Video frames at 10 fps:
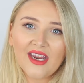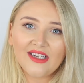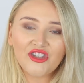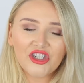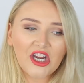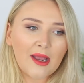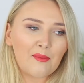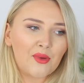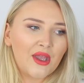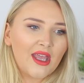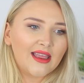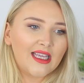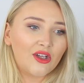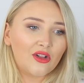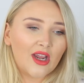they chip,
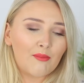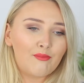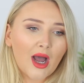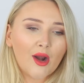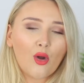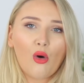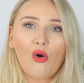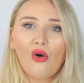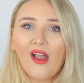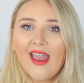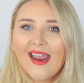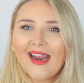they look like butthole.